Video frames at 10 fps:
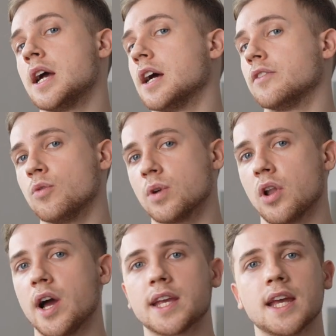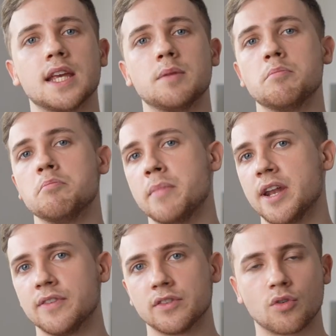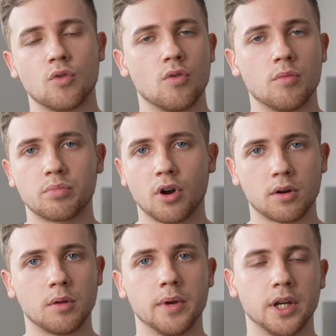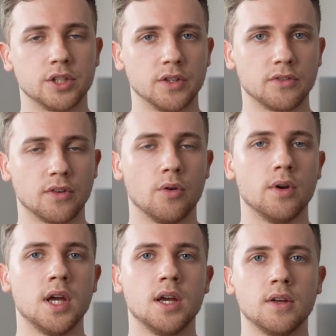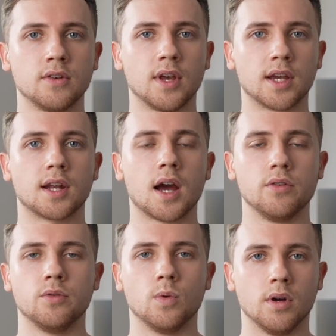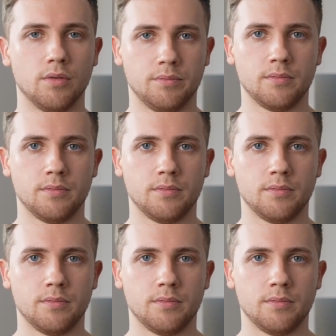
as you would like any metaphysical proclamations, so take it how you will.